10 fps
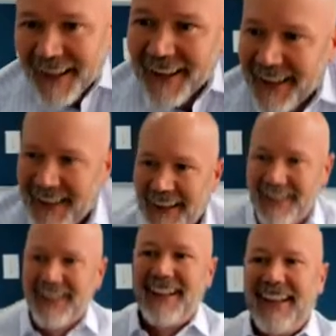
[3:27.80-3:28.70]

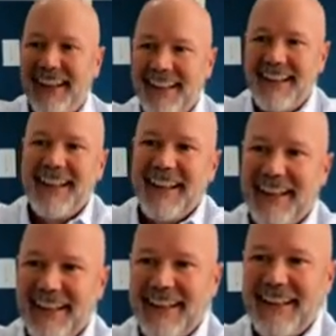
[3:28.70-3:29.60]

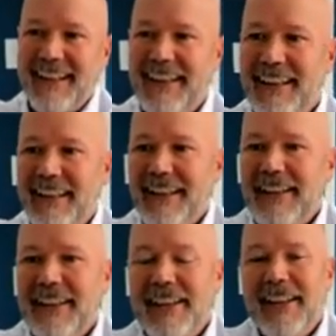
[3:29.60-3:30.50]

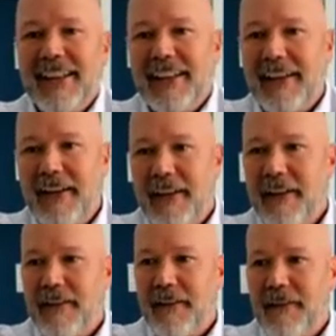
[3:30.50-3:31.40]

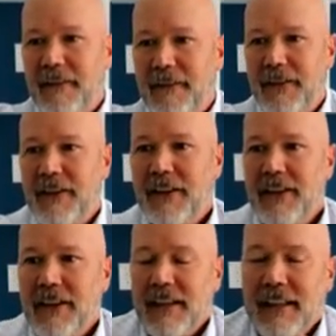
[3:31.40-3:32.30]

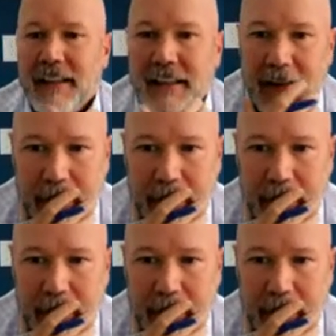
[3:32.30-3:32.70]
The person shown says nothing.